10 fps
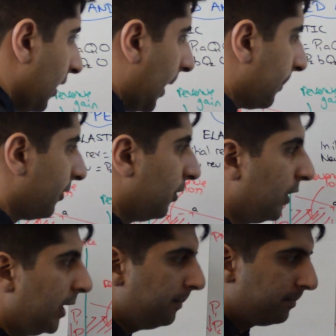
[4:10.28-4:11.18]

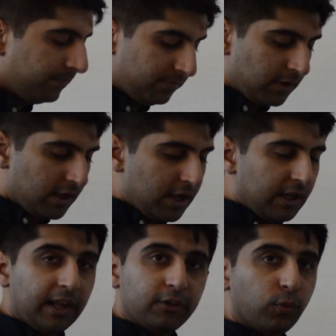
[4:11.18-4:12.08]
Absolutely.
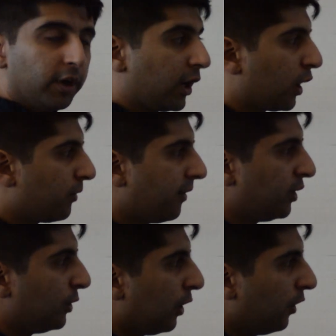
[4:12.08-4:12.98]
Let's work out a
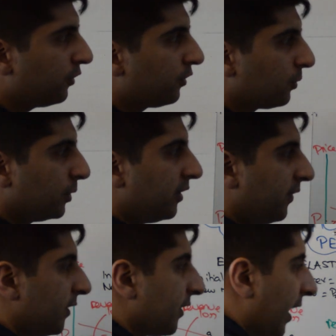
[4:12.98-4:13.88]
revenue loss, which in
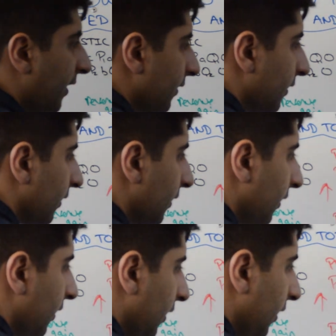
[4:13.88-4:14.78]
this case
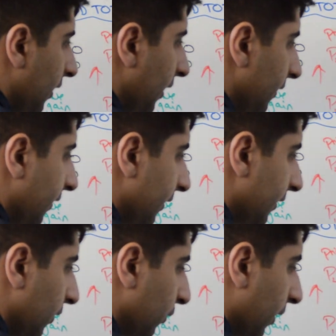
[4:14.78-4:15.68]
is this
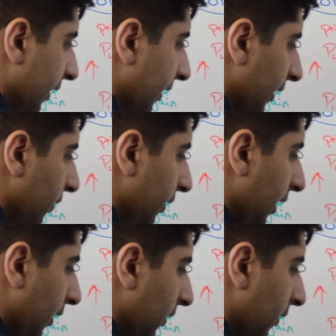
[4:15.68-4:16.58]
little rectangle
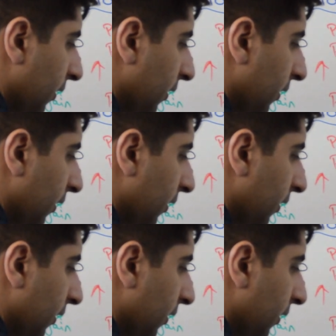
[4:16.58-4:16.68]
here,